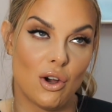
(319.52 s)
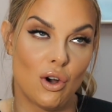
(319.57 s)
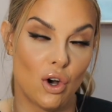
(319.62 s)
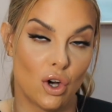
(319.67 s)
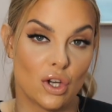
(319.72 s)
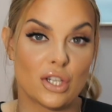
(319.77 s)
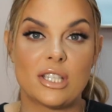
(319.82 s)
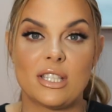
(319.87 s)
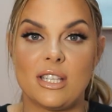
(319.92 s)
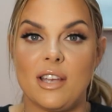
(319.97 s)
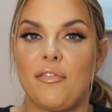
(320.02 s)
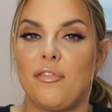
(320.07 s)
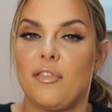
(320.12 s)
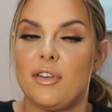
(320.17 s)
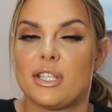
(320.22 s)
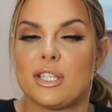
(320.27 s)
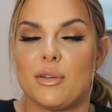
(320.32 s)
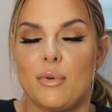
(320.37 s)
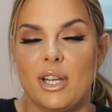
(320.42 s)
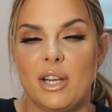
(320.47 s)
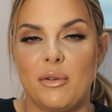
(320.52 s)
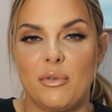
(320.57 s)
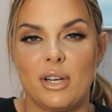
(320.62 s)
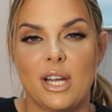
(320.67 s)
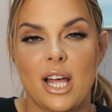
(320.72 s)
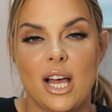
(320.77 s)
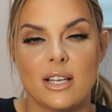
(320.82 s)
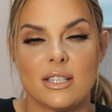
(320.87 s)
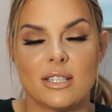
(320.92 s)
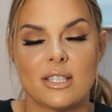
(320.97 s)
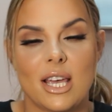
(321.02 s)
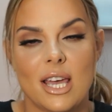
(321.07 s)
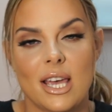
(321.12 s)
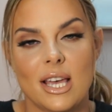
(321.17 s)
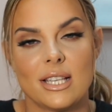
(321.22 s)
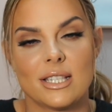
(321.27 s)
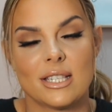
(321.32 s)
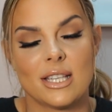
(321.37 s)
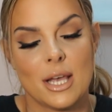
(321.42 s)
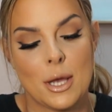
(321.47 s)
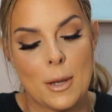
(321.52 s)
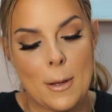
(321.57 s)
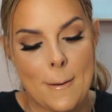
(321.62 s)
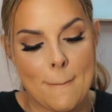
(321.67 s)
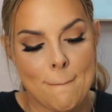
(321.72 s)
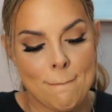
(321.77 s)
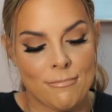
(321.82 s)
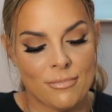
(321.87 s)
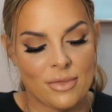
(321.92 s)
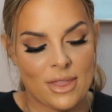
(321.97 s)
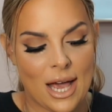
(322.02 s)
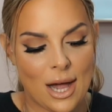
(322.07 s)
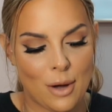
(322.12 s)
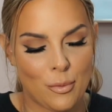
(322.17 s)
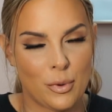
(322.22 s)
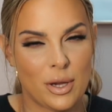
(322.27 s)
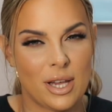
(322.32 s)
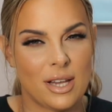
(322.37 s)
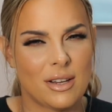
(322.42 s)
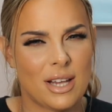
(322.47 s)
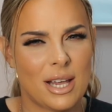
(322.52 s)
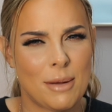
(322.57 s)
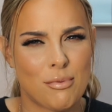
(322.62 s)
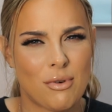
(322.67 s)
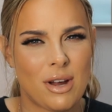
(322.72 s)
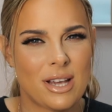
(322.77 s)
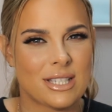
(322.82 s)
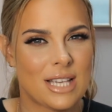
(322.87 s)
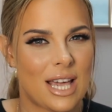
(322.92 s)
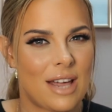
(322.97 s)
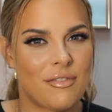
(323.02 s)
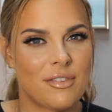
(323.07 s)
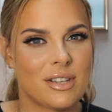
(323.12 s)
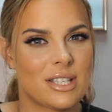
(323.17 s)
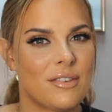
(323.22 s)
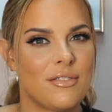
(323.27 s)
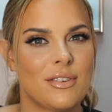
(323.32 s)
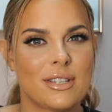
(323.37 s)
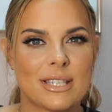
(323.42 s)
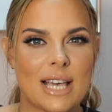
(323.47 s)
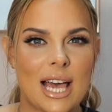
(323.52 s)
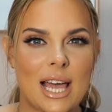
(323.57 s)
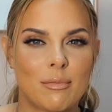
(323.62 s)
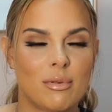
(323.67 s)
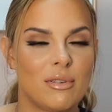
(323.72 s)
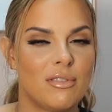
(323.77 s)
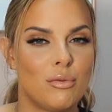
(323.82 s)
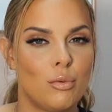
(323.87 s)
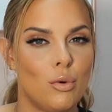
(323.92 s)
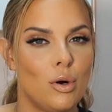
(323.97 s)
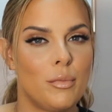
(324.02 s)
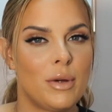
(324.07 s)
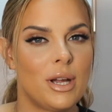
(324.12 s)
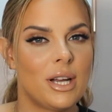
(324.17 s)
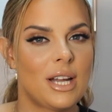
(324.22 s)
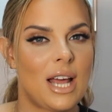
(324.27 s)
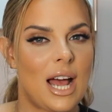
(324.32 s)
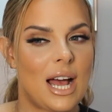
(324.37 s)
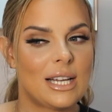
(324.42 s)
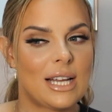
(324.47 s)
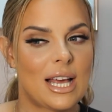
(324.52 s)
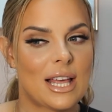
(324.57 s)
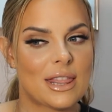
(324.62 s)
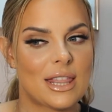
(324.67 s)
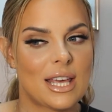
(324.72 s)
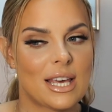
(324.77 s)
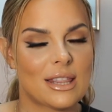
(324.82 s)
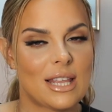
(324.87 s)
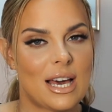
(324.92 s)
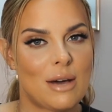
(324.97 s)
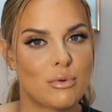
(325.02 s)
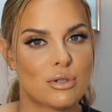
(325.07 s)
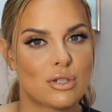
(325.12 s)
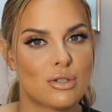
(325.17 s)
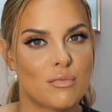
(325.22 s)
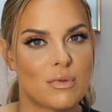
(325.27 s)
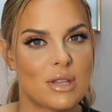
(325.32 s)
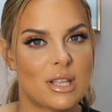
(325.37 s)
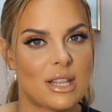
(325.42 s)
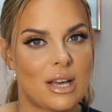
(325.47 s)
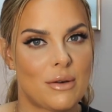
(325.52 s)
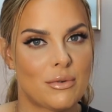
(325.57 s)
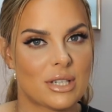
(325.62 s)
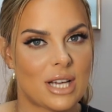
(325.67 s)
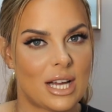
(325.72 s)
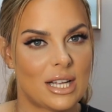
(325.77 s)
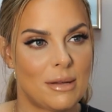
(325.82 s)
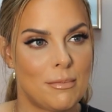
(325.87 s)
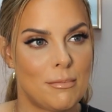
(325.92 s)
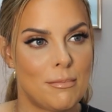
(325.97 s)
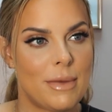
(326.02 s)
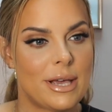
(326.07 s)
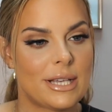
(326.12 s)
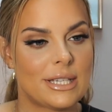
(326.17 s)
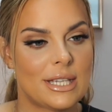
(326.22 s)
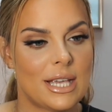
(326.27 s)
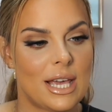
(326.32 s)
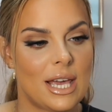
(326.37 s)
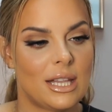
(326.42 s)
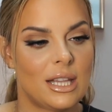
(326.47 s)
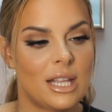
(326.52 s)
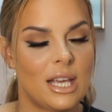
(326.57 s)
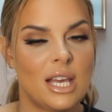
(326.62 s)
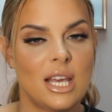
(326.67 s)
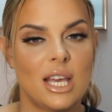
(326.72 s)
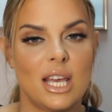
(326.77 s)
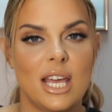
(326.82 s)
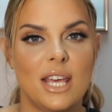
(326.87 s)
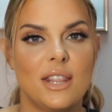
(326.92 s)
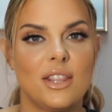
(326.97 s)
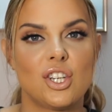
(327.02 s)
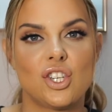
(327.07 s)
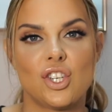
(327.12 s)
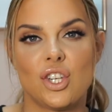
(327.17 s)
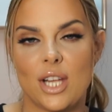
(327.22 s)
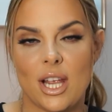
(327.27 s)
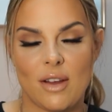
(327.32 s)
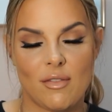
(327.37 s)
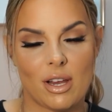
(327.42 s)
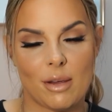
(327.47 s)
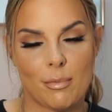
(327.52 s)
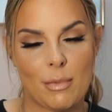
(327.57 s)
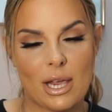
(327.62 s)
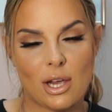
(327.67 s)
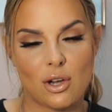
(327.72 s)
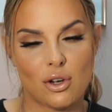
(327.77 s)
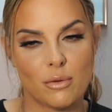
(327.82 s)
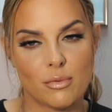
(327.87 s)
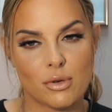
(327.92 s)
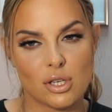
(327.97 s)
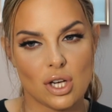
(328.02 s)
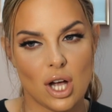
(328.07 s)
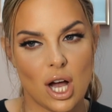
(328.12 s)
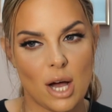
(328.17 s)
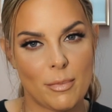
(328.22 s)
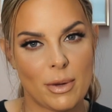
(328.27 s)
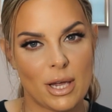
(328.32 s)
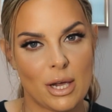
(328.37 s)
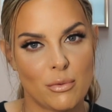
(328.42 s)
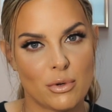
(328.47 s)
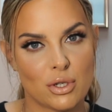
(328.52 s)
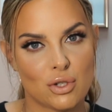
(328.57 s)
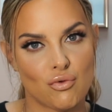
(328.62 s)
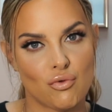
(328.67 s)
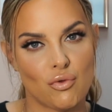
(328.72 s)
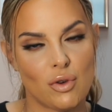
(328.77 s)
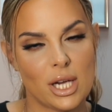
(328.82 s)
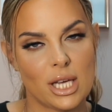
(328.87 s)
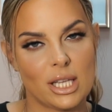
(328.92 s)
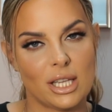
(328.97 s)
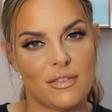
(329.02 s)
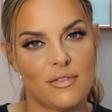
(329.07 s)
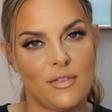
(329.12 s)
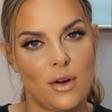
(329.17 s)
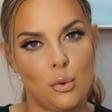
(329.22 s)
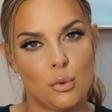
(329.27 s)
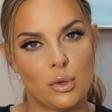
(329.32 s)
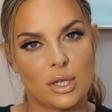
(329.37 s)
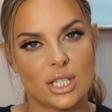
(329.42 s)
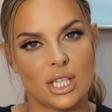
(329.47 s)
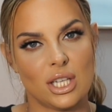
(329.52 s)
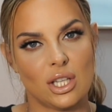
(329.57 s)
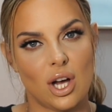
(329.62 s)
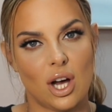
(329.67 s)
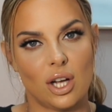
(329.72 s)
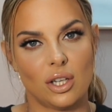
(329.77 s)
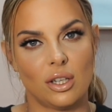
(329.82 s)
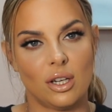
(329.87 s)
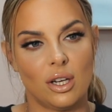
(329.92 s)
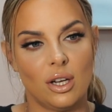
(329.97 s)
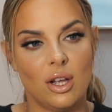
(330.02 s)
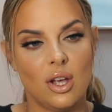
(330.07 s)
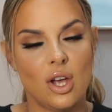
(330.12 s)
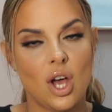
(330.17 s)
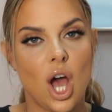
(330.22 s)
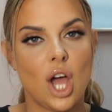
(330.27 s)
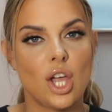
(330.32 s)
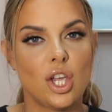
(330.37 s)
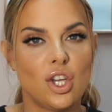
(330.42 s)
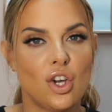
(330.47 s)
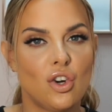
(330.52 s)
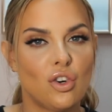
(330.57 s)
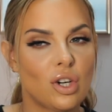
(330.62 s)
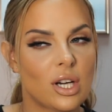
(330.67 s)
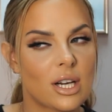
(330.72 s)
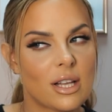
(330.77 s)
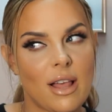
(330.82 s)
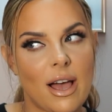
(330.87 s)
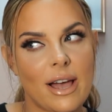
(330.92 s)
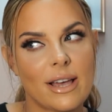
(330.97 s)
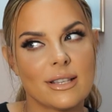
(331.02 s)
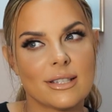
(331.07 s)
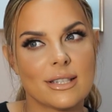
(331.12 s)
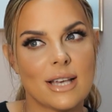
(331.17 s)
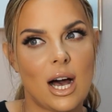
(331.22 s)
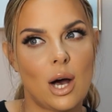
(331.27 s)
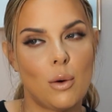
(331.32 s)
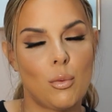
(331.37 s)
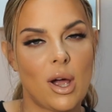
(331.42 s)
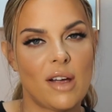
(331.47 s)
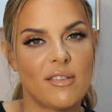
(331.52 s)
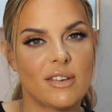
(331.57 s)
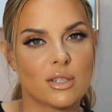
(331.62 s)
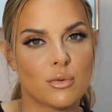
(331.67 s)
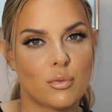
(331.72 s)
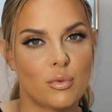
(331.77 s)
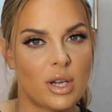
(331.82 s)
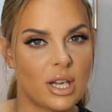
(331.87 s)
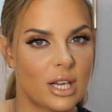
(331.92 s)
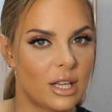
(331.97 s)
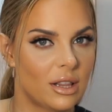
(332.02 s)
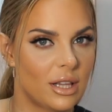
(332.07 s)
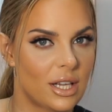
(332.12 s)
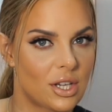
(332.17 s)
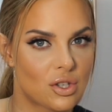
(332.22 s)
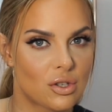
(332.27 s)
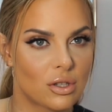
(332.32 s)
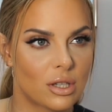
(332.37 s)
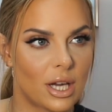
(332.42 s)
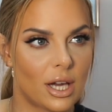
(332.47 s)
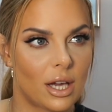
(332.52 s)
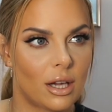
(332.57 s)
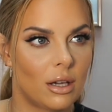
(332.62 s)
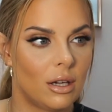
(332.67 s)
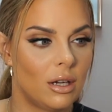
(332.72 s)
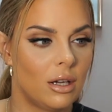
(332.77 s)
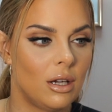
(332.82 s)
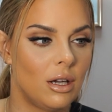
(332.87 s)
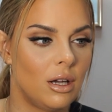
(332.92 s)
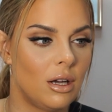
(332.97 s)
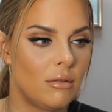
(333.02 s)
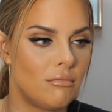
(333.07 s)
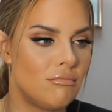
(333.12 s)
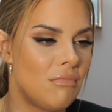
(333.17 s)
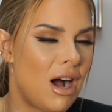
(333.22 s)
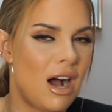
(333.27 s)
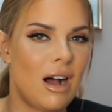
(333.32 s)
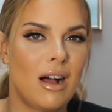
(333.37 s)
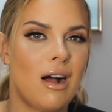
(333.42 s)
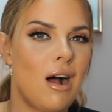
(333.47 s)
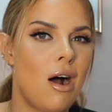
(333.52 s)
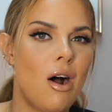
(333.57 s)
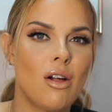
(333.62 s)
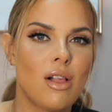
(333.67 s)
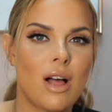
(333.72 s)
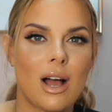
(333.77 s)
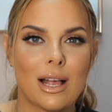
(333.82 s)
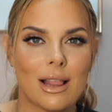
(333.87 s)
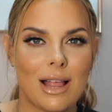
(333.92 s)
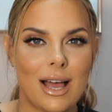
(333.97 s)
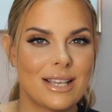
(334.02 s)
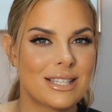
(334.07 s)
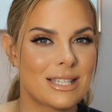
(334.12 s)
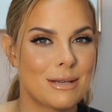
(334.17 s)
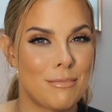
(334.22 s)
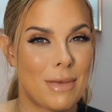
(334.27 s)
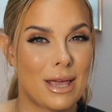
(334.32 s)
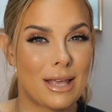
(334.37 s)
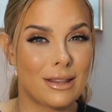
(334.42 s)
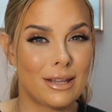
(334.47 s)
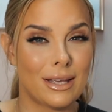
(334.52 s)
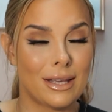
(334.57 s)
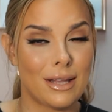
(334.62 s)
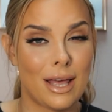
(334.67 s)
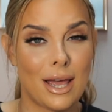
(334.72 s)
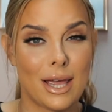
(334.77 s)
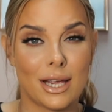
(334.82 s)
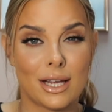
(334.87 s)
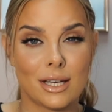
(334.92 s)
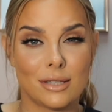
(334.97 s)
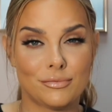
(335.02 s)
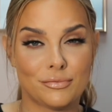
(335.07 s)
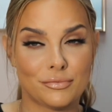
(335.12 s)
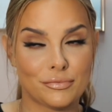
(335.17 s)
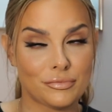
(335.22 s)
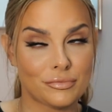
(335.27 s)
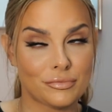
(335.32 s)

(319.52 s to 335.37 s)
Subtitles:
us different to anyone else is that we embrace every different type of woman. And I think that was something that was kind of missing in the generic makeup shop. It was really focusing on a younger clientele, whereas we literally, all our clients are mainly like